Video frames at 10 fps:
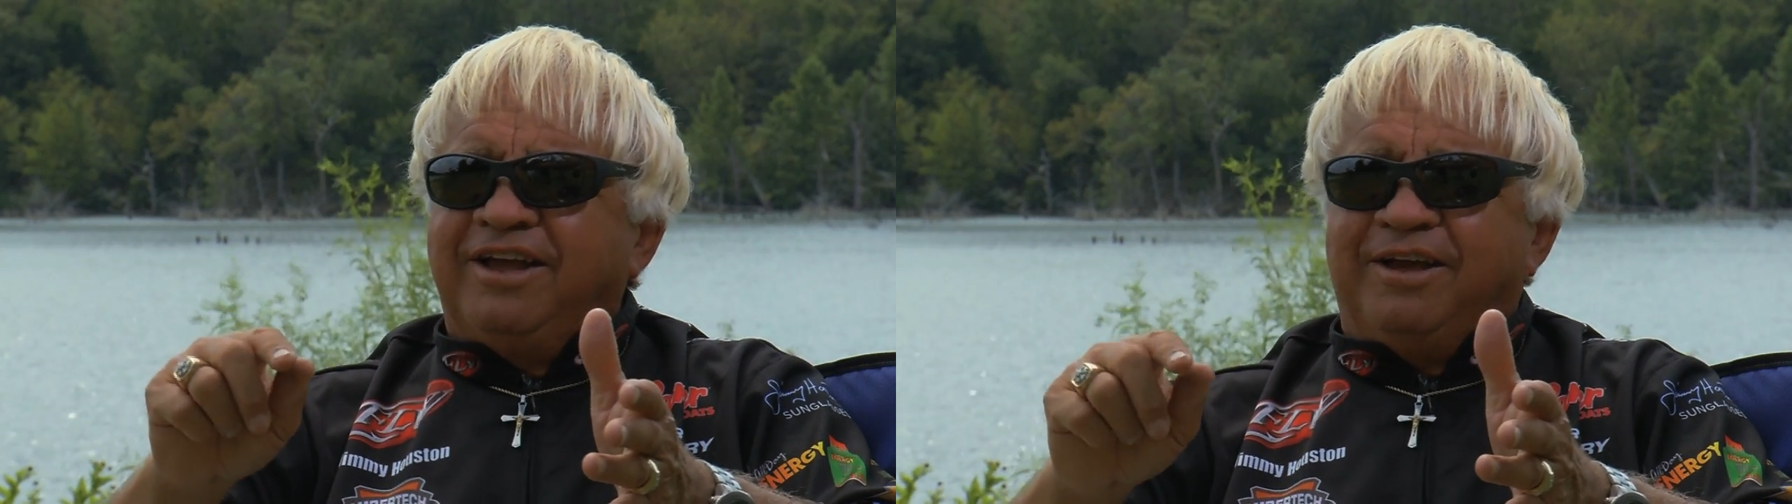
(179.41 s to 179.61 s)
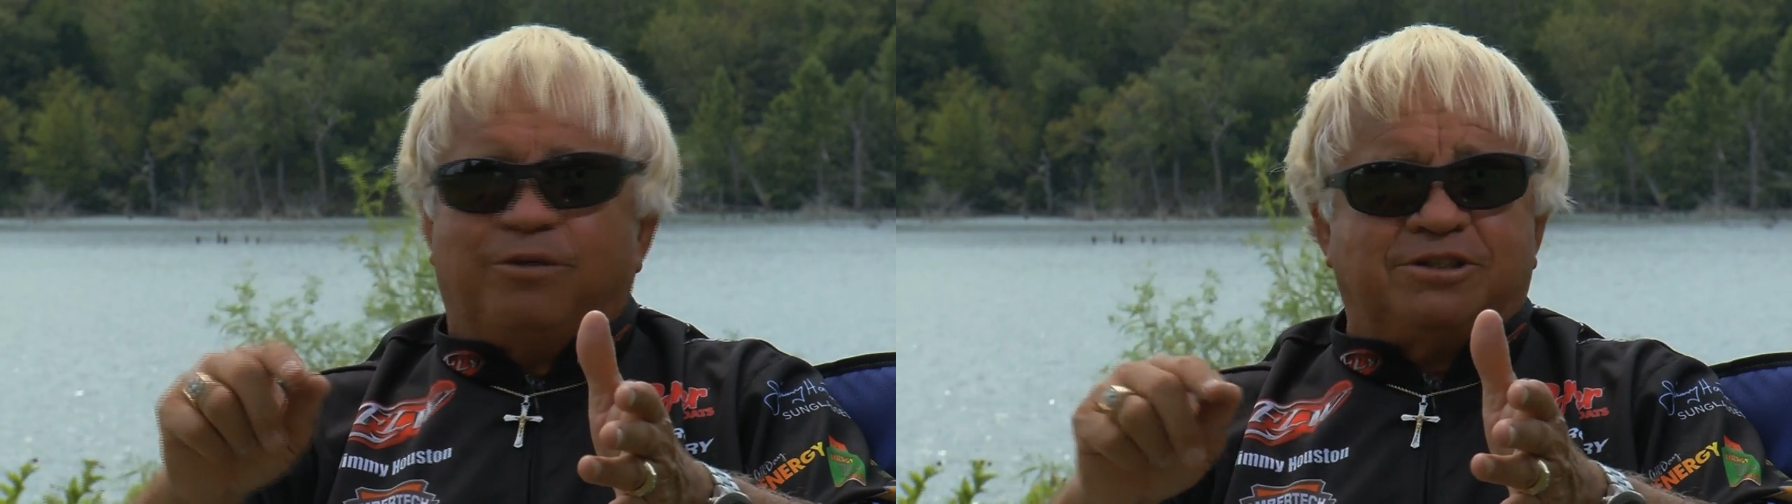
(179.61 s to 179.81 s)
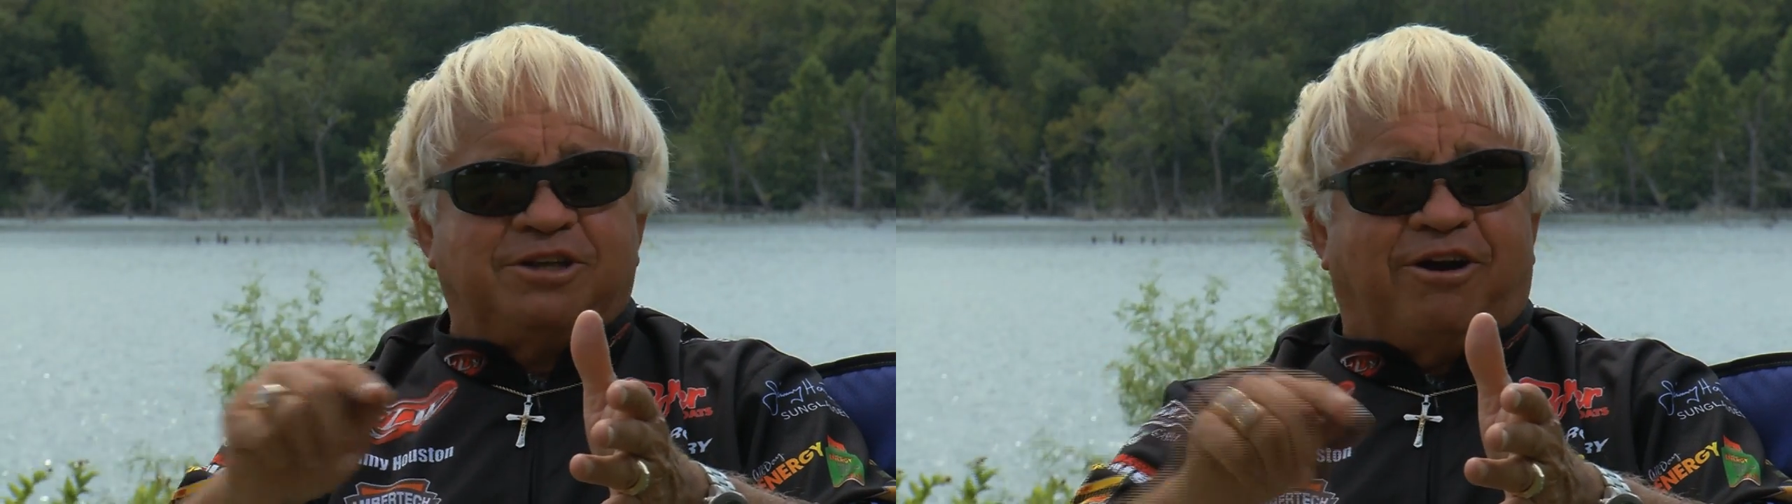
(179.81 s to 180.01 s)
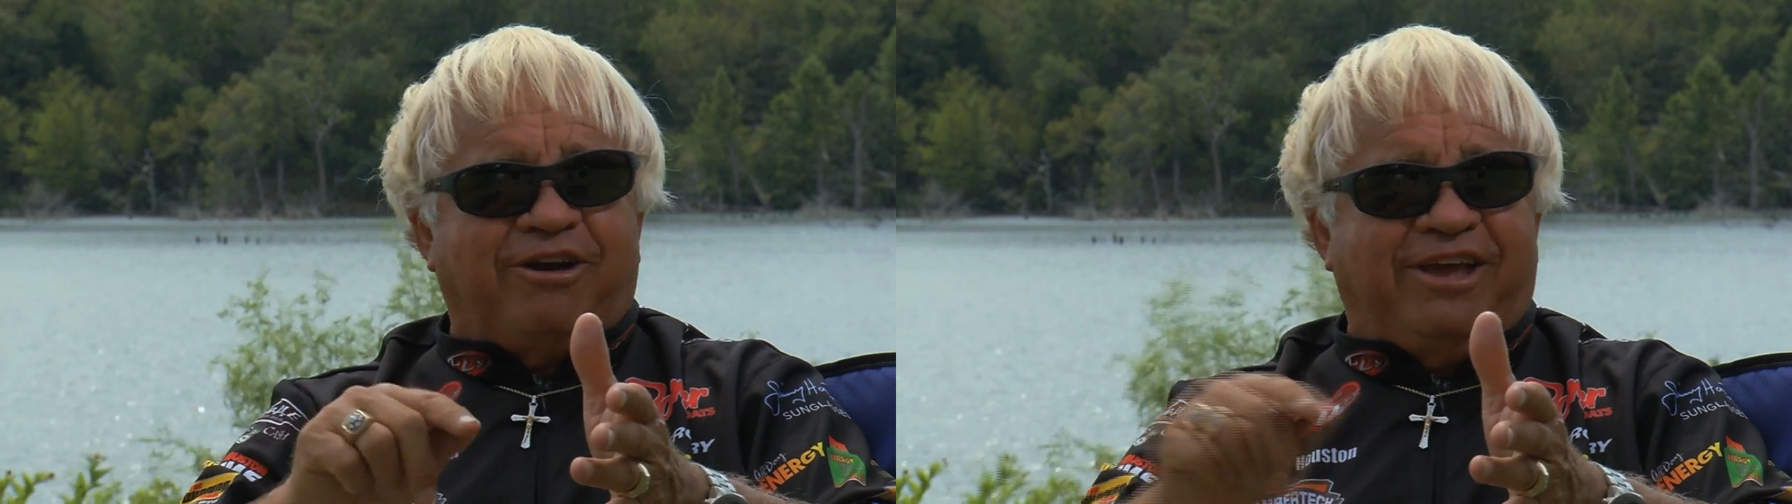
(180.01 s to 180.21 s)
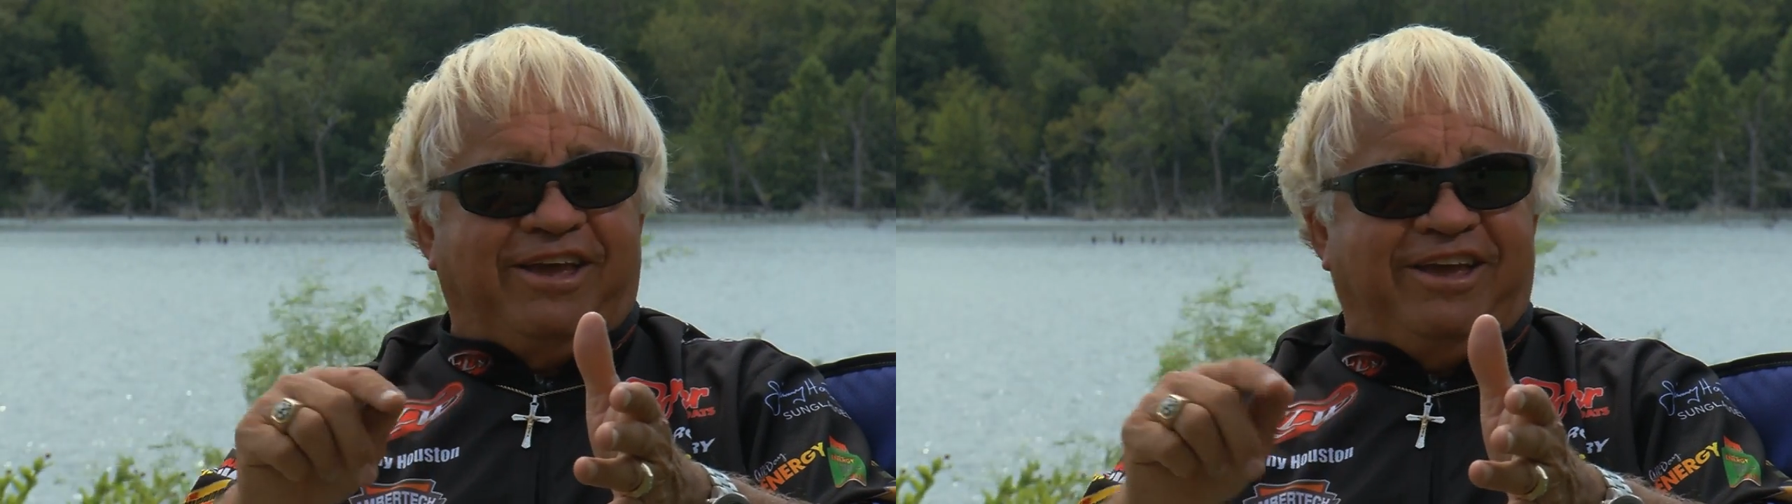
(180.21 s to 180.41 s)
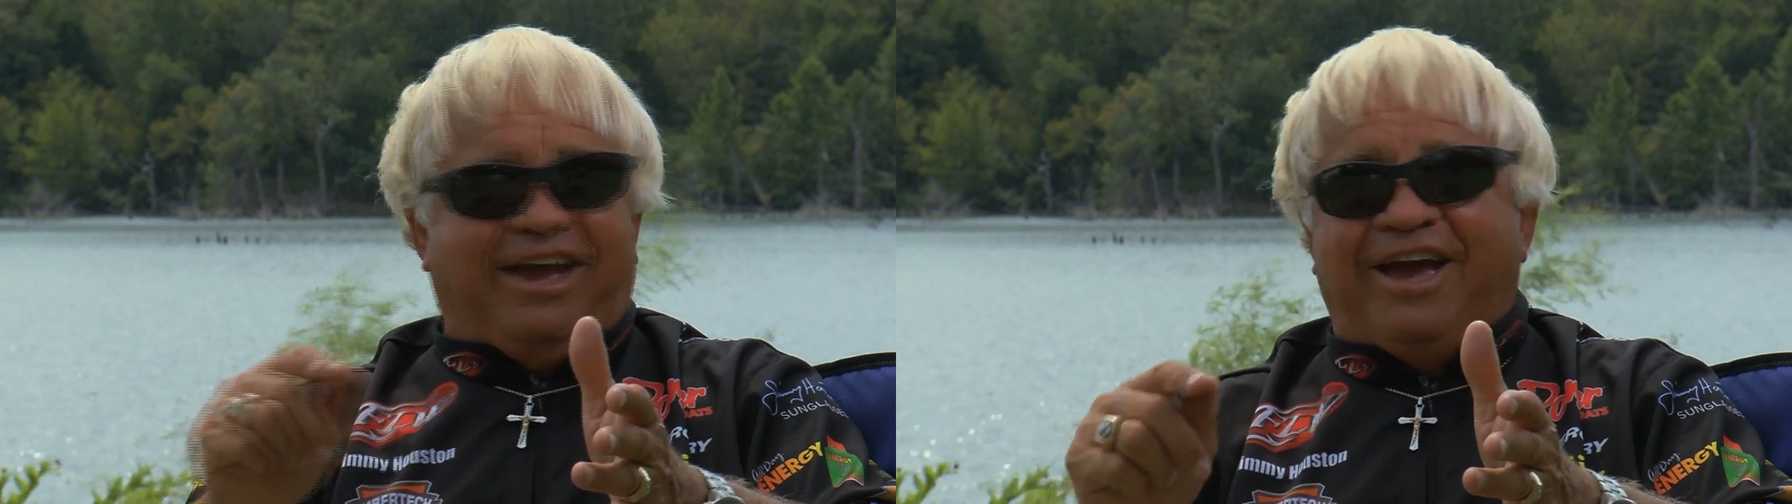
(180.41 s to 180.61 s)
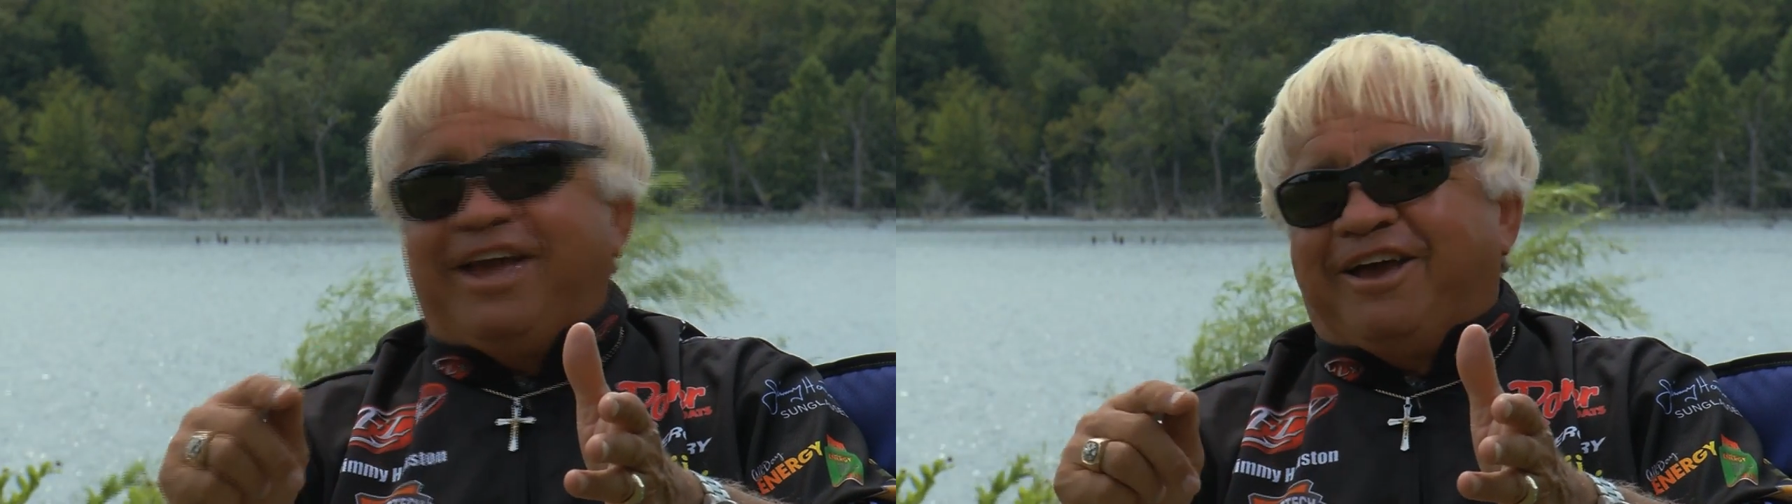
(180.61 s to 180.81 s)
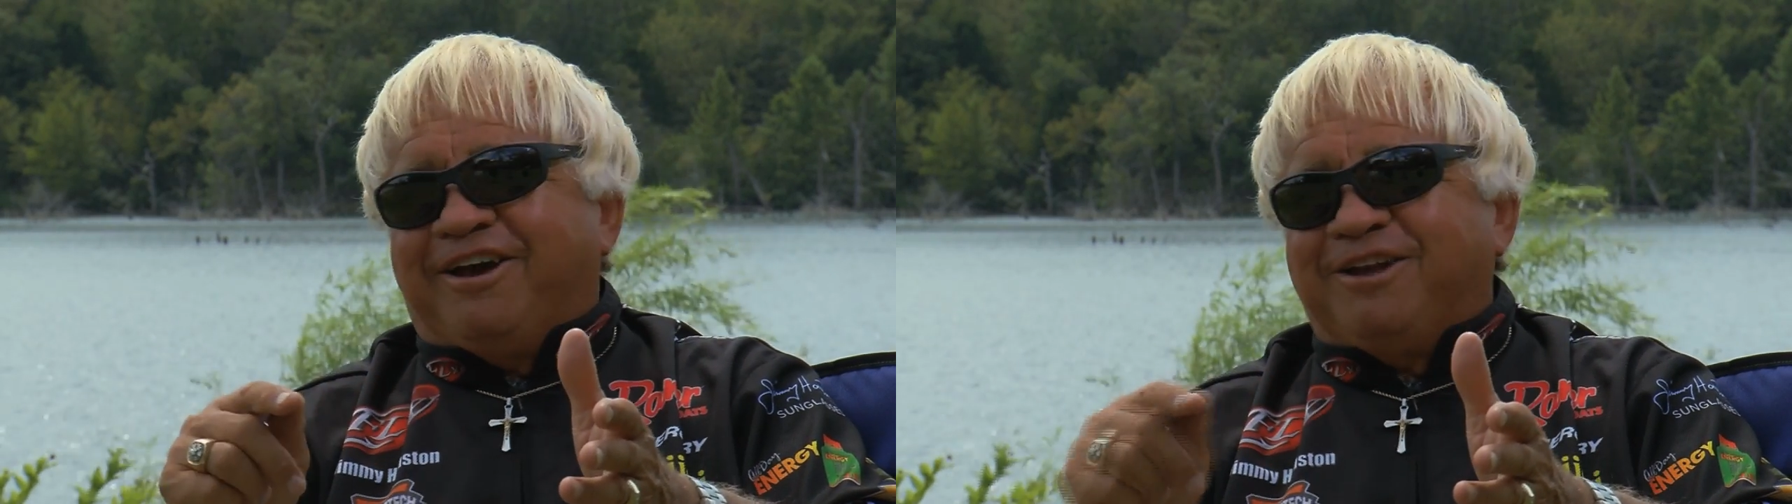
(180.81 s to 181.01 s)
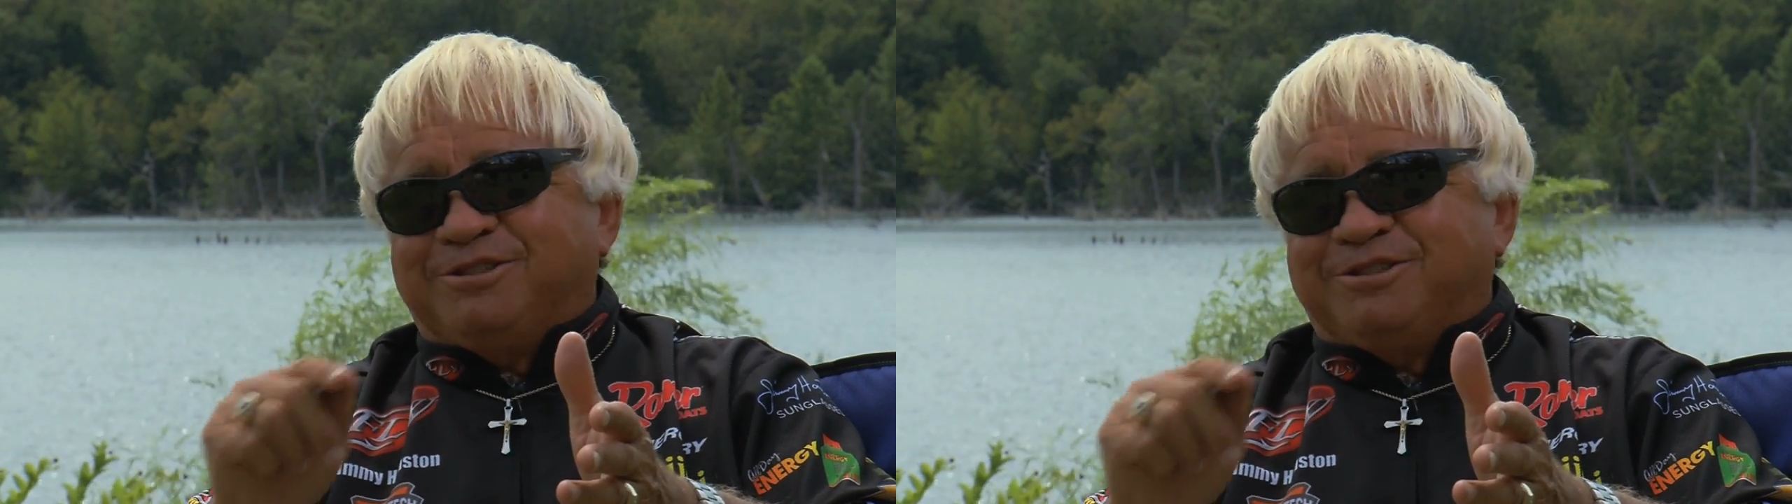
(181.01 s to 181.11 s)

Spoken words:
It wasn't R-E-E-A-L,